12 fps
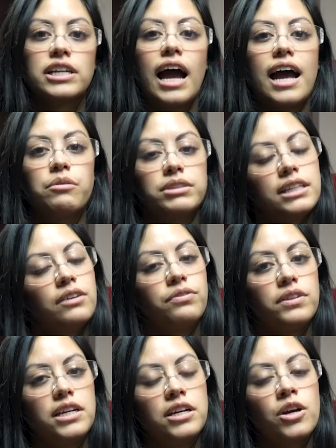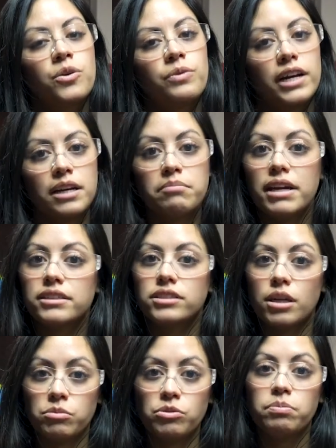I would definitely recommend
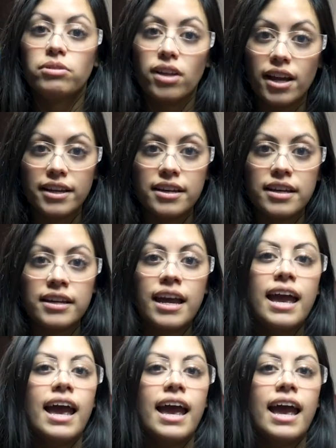double plugging,